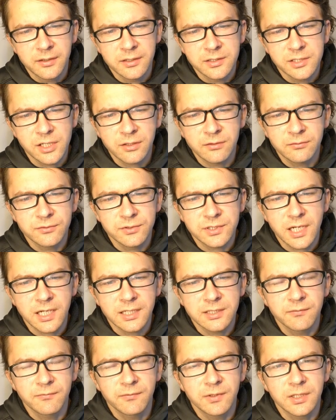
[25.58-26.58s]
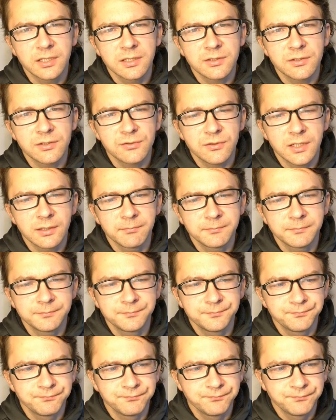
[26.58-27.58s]
the general state of the industry
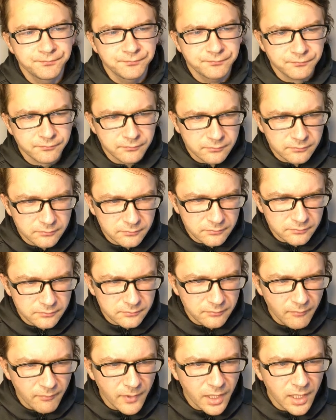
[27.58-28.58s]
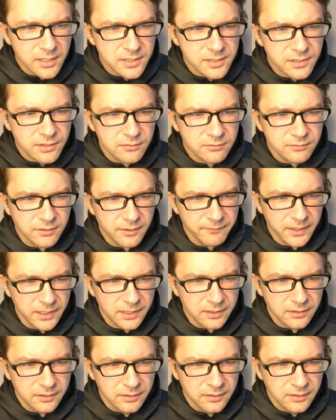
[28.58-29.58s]
is
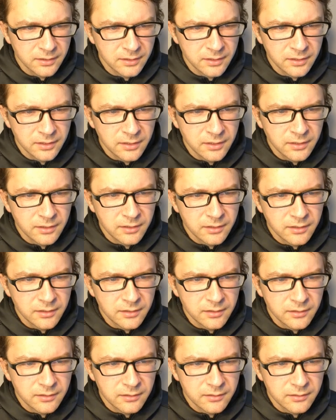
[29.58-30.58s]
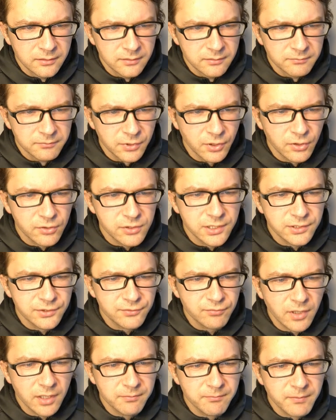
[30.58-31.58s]
horrific.
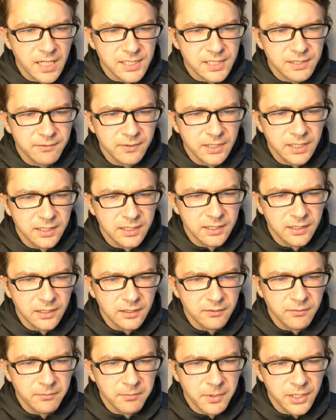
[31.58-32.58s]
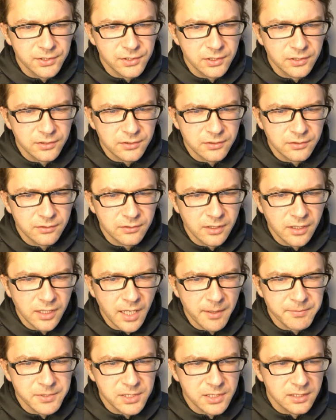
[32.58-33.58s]
Projects run massively over budgets or
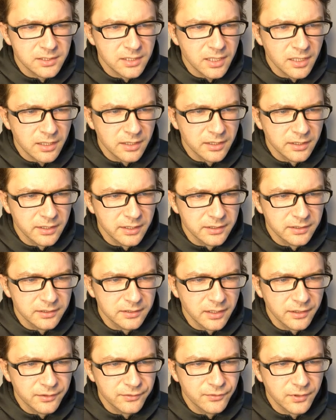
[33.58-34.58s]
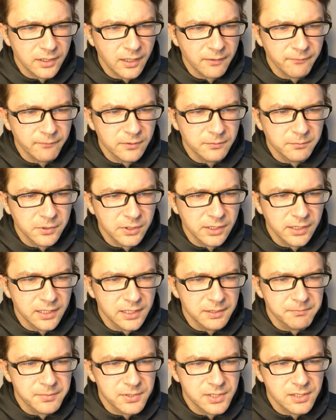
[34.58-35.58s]
collapse entirely in unrecoverable
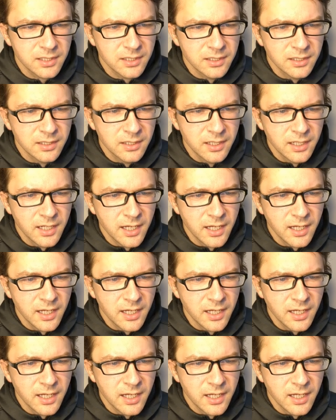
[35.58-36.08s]
heaps.